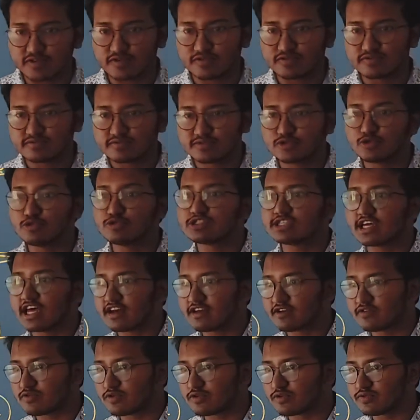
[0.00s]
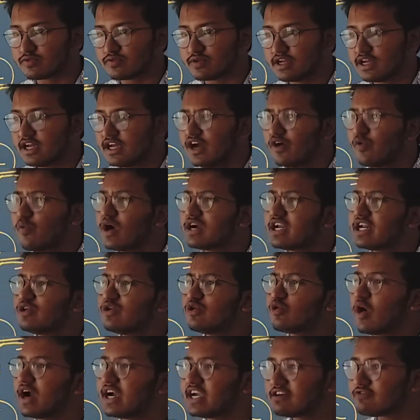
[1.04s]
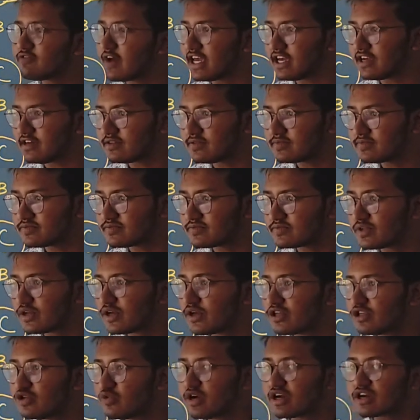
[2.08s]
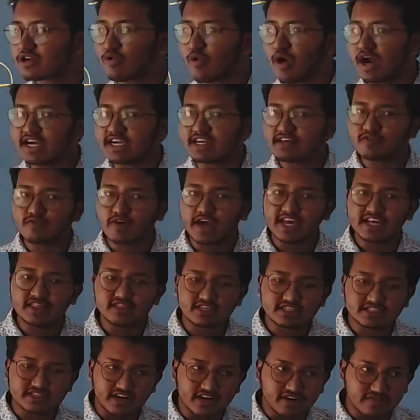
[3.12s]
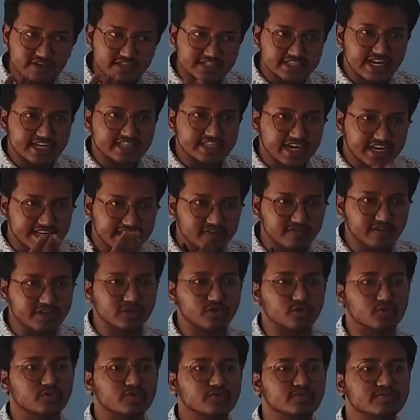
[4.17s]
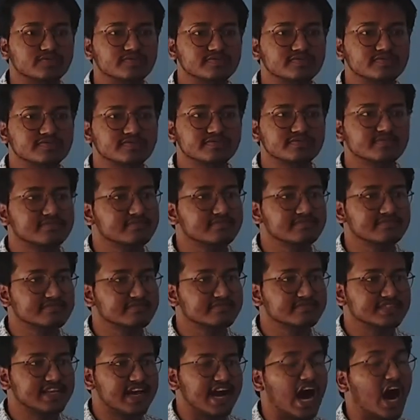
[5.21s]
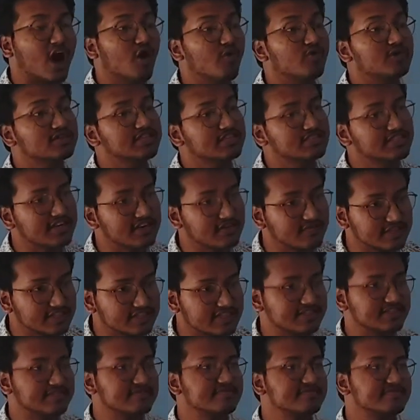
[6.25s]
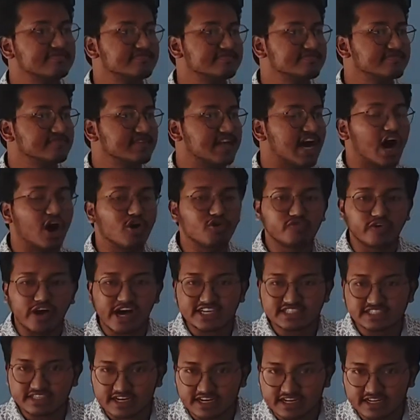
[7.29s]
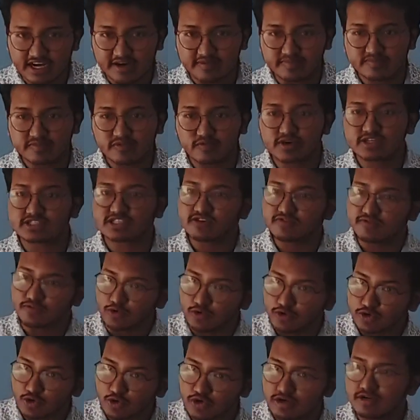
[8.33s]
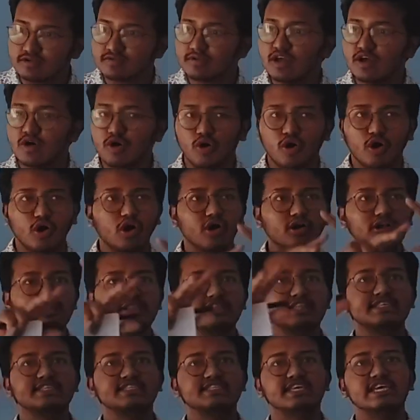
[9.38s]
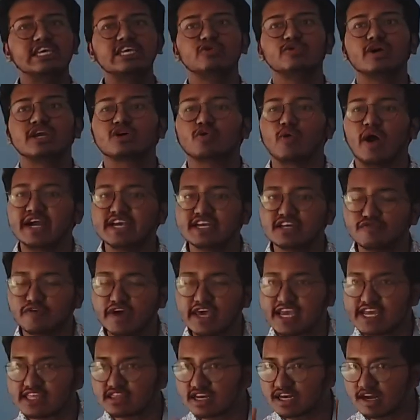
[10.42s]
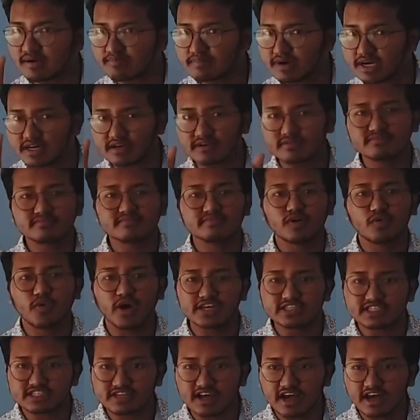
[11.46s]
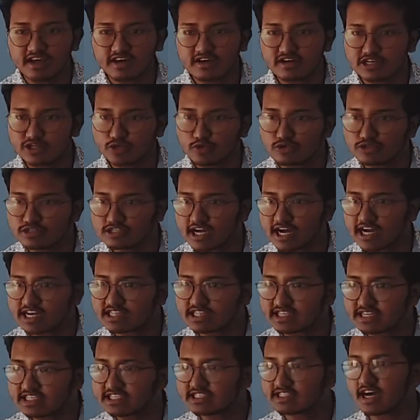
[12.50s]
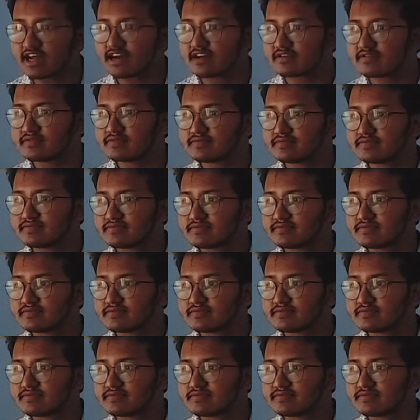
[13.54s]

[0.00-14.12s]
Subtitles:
review, 2-star review. What are you quantifying? You are quantifying the service that they are giving you. How was the service? How fast did it come? Was the food good? All this thing you are quantifying in a number. 1-star, 2-star, 3-star.